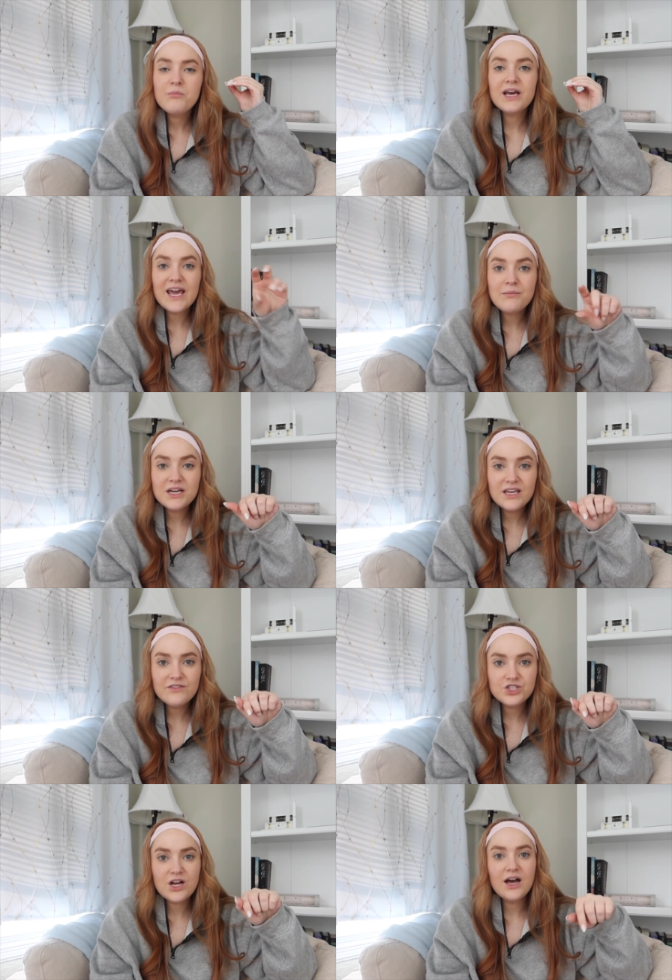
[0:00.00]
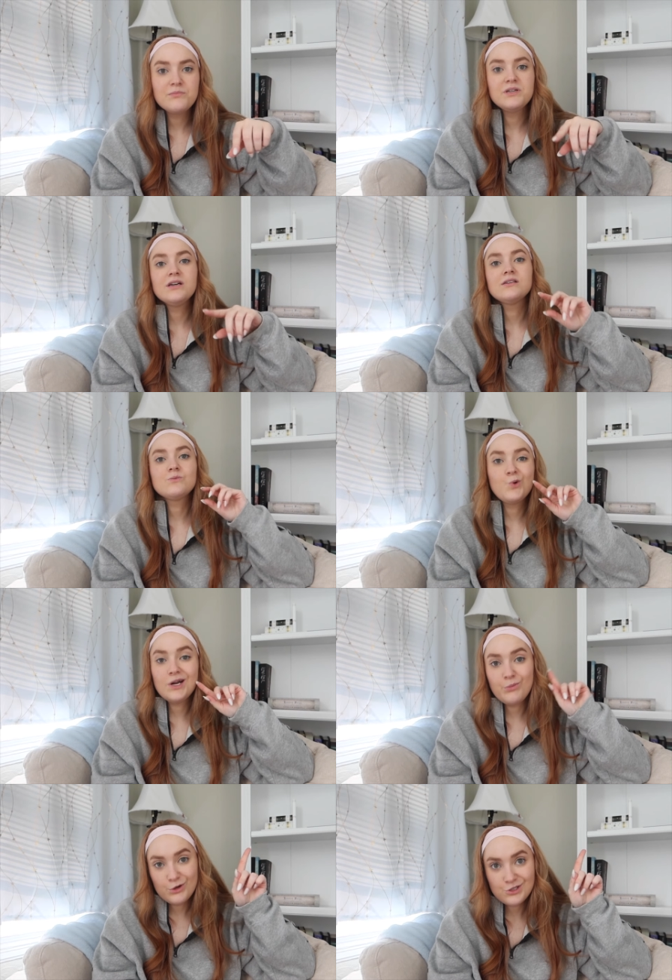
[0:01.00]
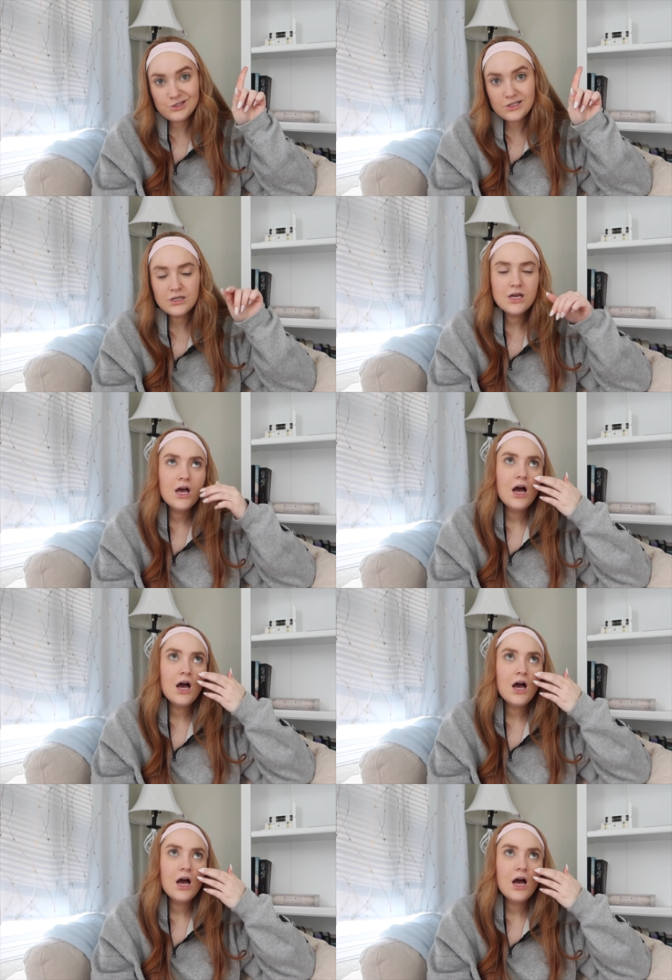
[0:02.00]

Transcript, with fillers: But I am gonna give it a shot because one, I purchased it.